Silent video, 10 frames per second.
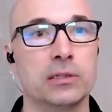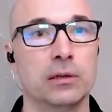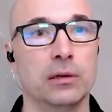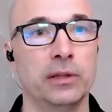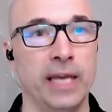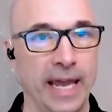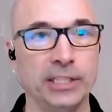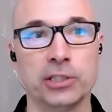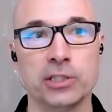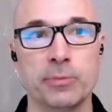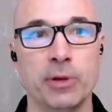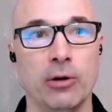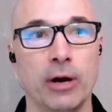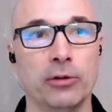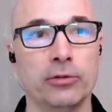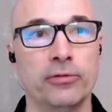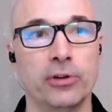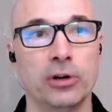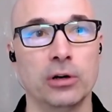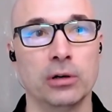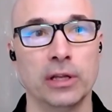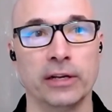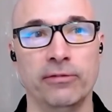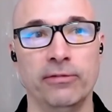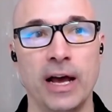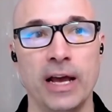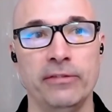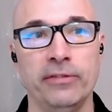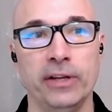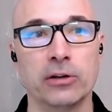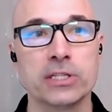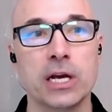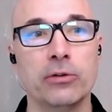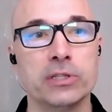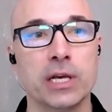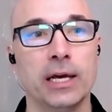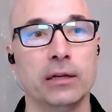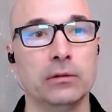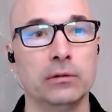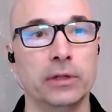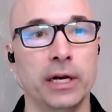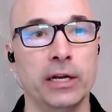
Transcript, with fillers: this, the agent's been around for like 5 years now. Is that,